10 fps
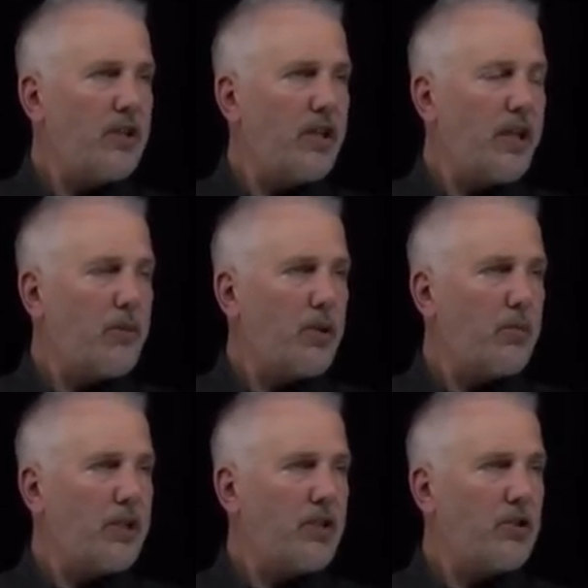The chemical
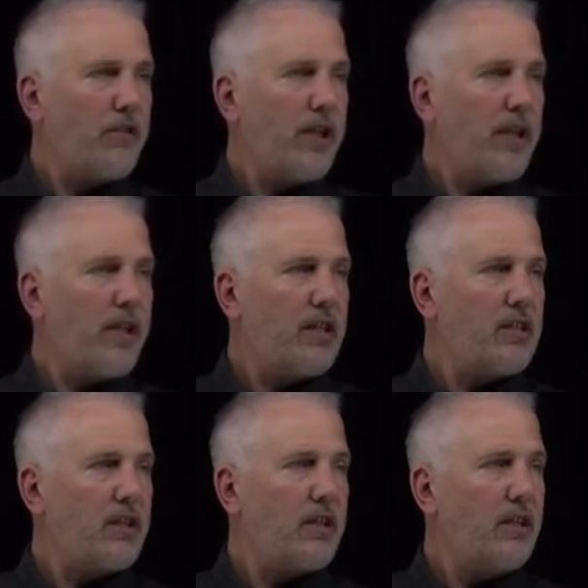potential of anything is
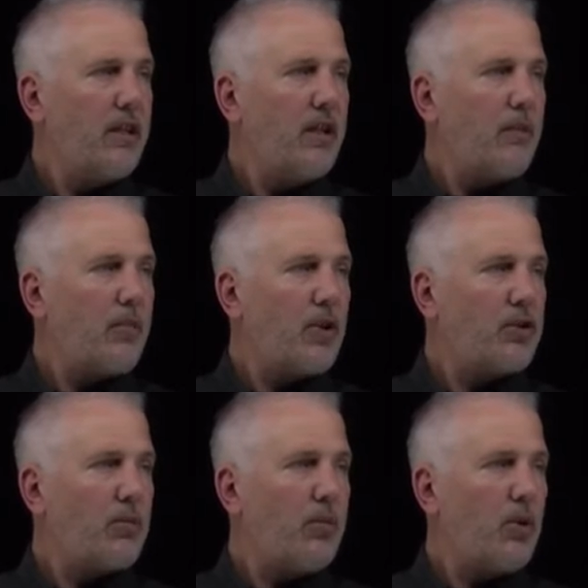the partial
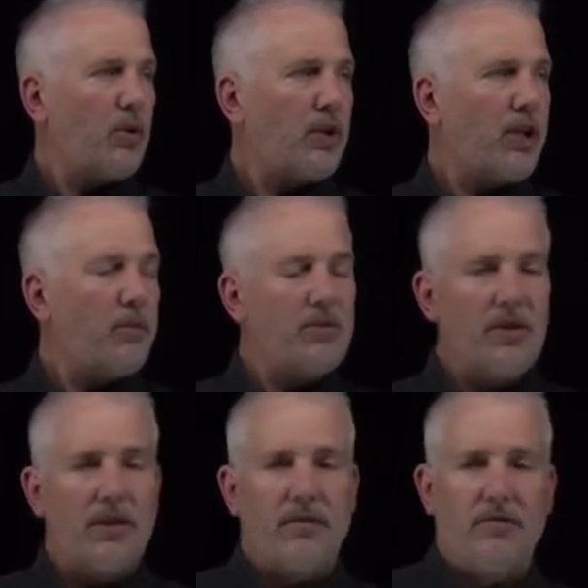molar Gibbs
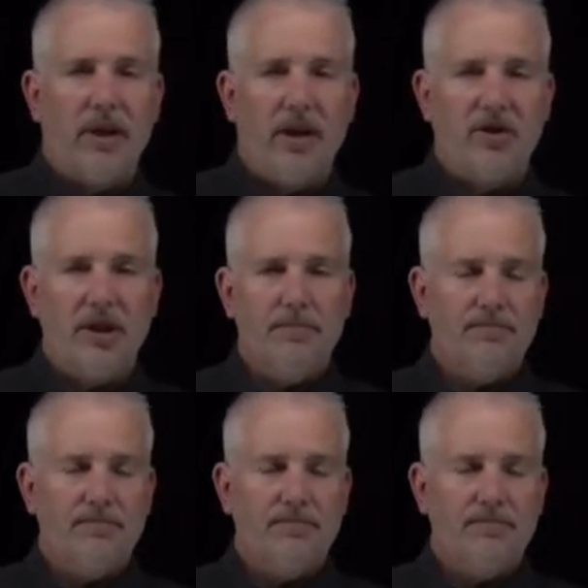free energy.